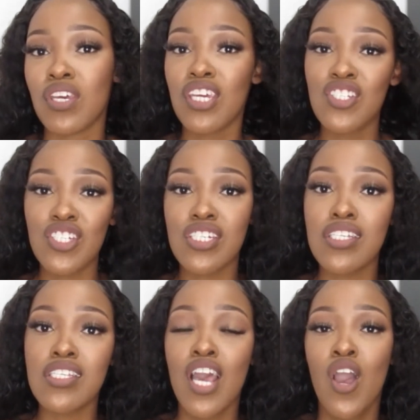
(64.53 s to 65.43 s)

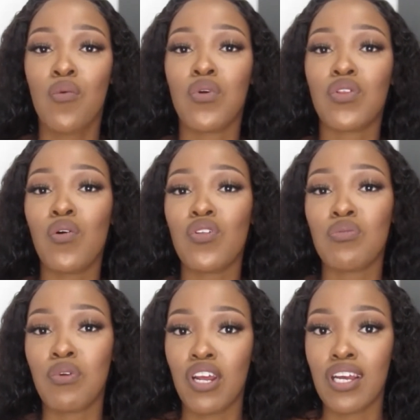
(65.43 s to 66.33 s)
inches, with all the
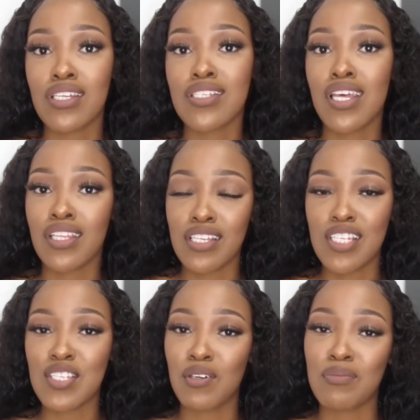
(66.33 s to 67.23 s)
products in the
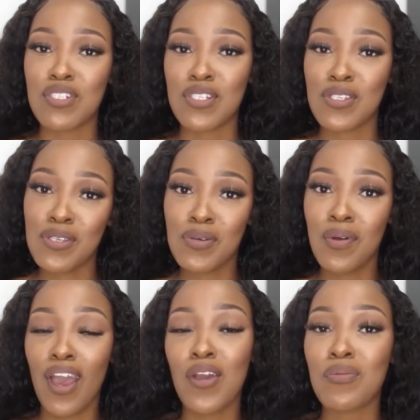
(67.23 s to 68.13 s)
description too.
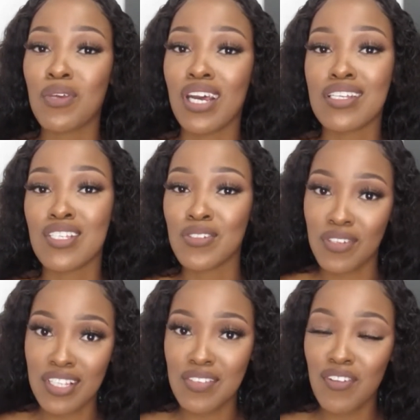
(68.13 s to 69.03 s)
I hope you guys enjoyed
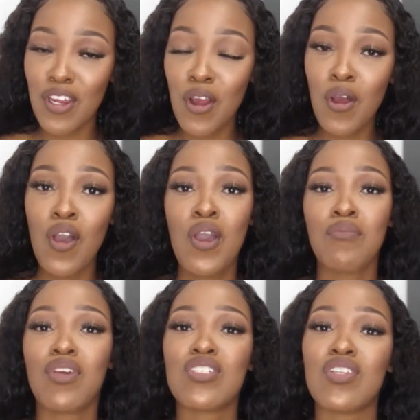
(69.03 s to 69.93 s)
this video.
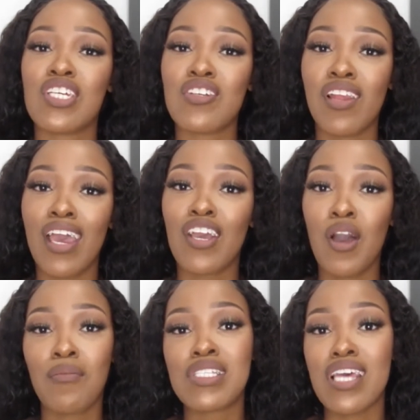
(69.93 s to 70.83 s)
Make sure that you like,
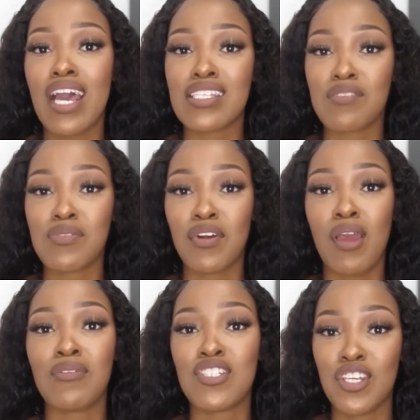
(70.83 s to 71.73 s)
comment, and
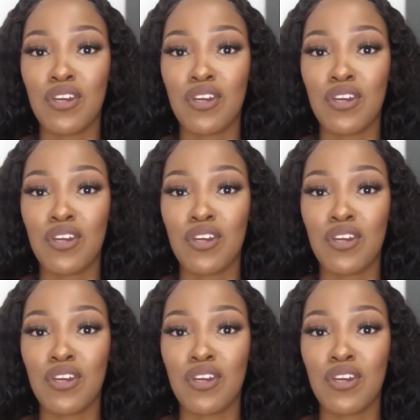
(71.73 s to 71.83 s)
subscribe and share